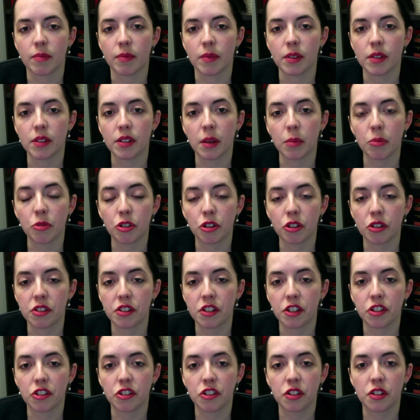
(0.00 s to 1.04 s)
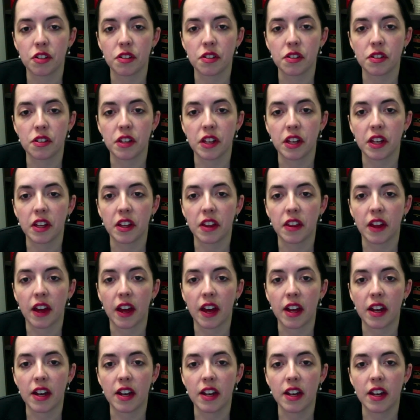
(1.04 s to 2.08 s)
Some jurisdictions think
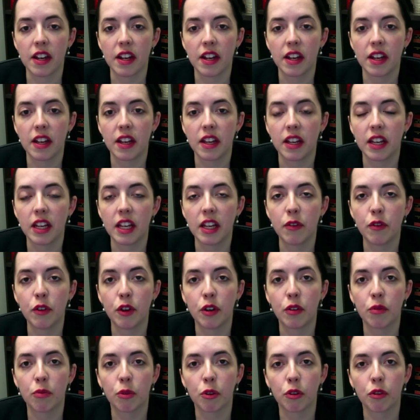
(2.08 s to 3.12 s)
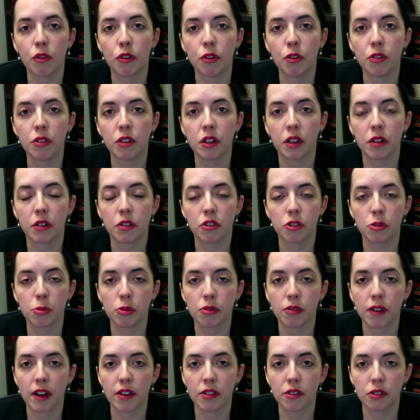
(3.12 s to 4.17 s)
that even refusing a
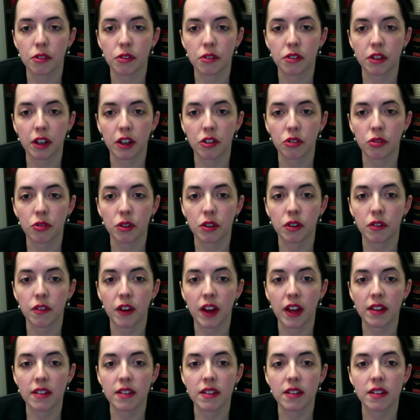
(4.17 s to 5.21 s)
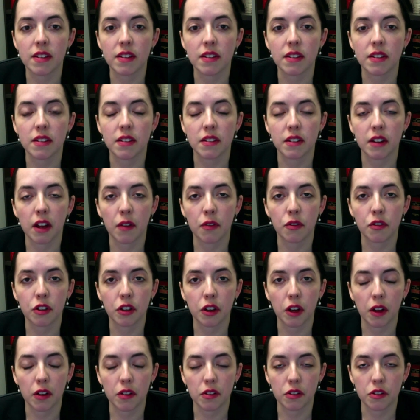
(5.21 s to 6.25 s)
supervisor's sexual advances is enough to
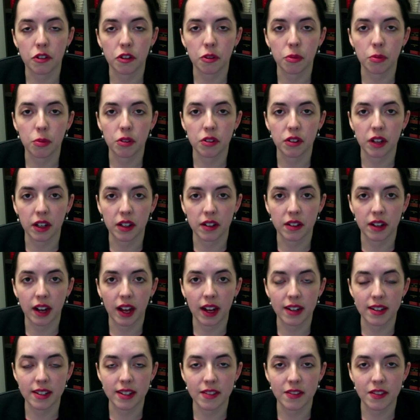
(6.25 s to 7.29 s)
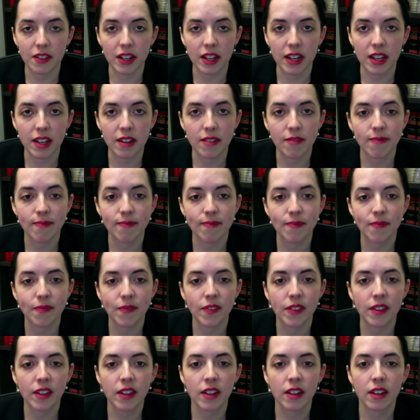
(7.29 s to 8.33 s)
constitute protected activity.
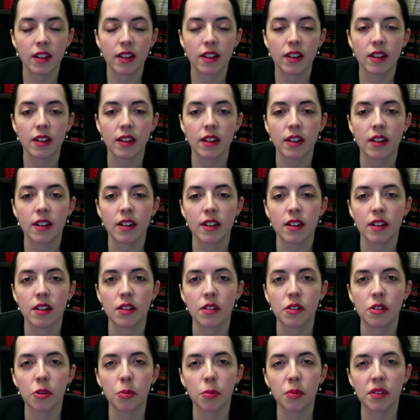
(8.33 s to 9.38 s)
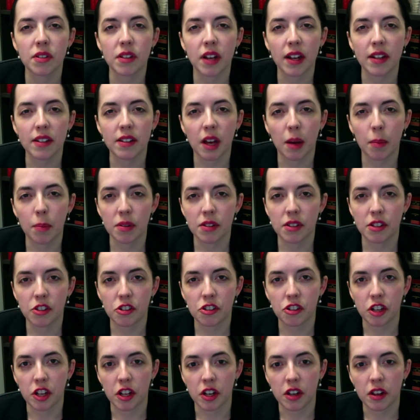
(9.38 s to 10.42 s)
So besides
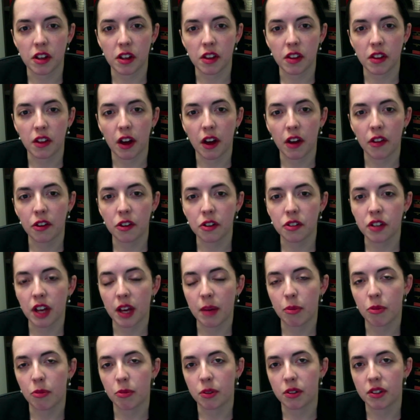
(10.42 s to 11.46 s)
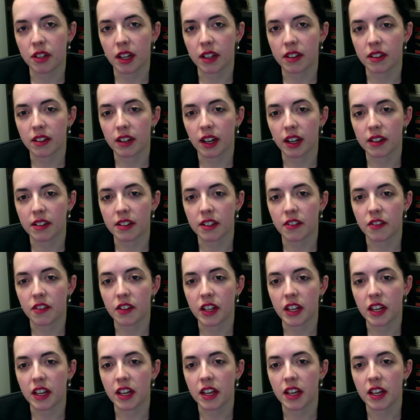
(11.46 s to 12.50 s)
opposition, the other type of protected
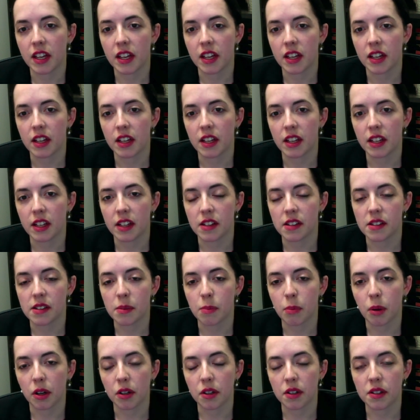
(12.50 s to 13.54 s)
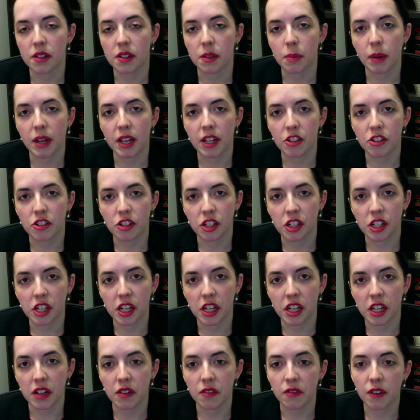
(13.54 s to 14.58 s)
activity is participation in
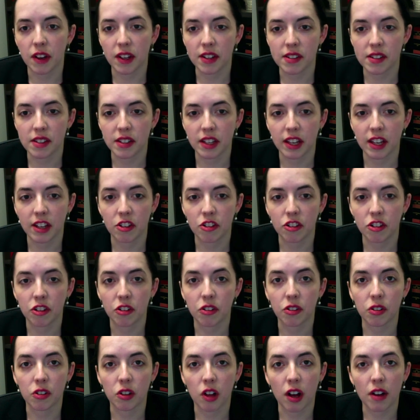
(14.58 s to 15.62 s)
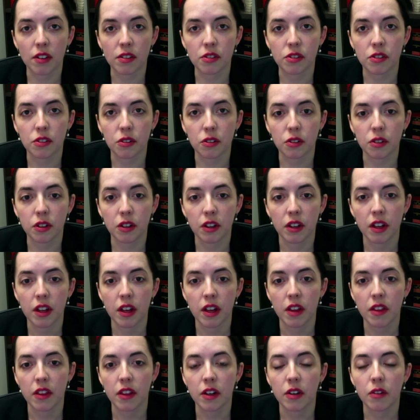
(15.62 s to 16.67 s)
an investigation or lawsuit
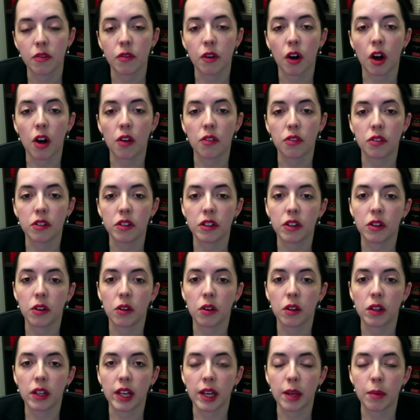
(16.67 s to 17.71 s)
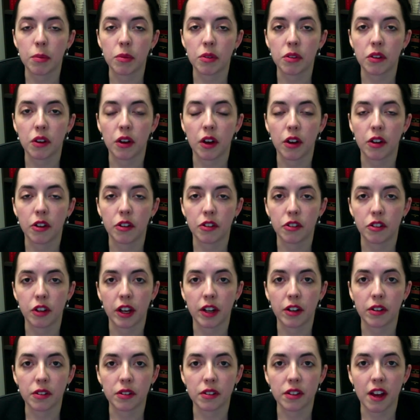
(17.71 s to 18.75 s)
that involves legal claims under
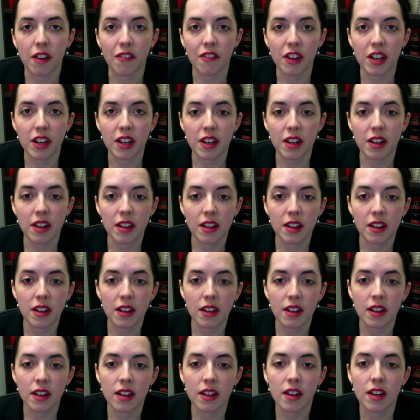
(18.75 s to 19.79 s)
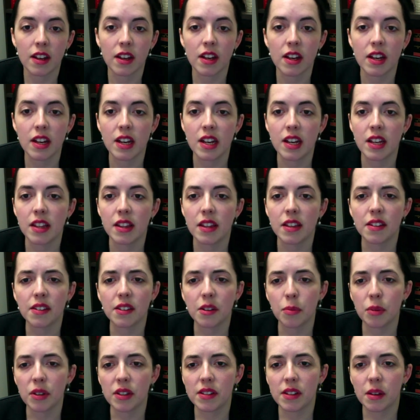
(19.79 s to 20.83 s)
Title VII. This
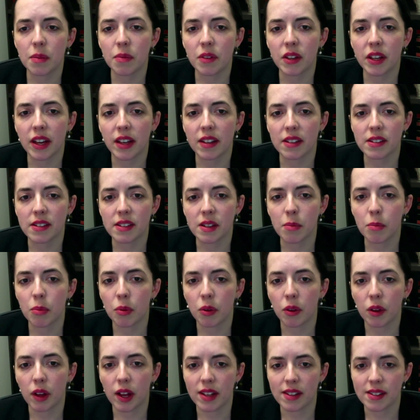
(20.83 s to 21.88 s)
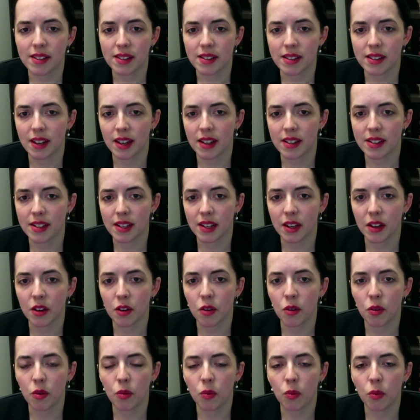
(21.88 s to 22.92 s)
could be something as simple as discussing
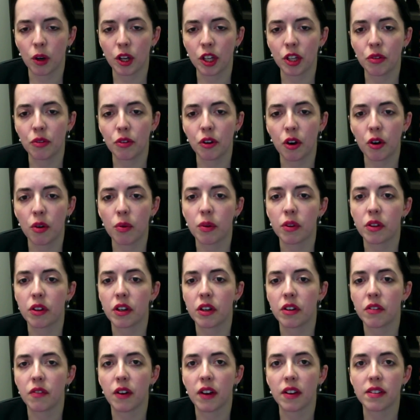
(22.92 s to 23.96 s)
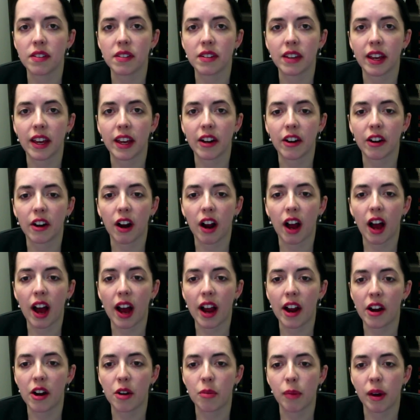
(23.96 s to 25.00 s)
what you know with an investigator
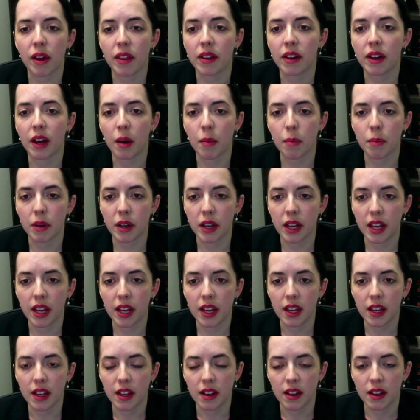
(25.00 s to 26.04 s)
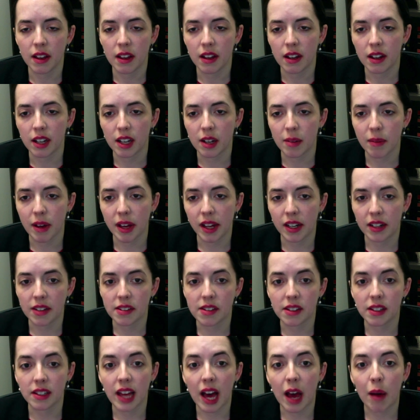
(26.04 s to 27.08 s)
hired by the company, and as
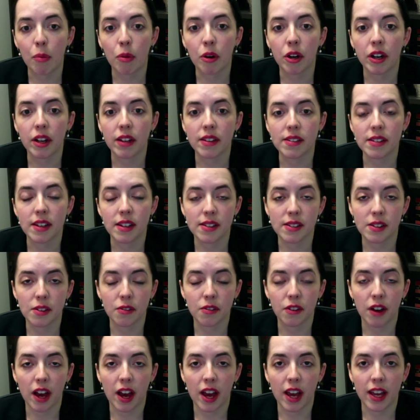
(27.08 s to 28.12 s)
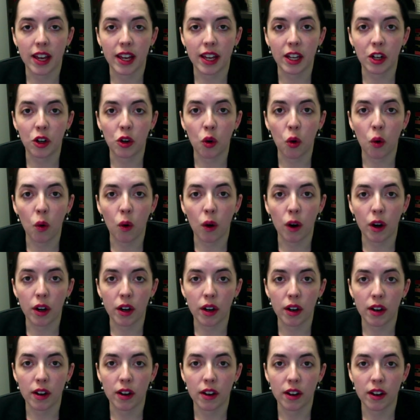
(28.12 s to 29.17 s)
elaborate as testifying in
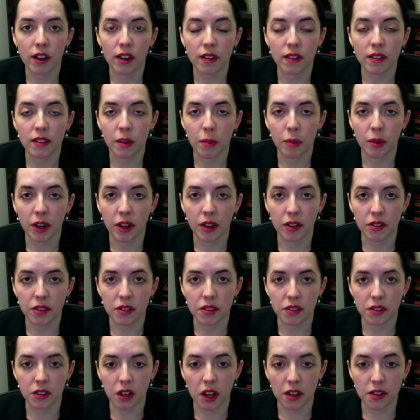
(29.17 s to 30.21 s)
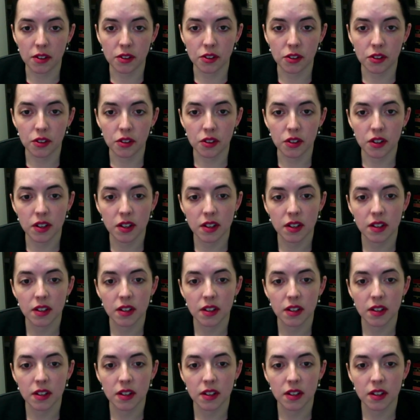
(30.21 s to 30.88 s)
court in someone else's lawsuit.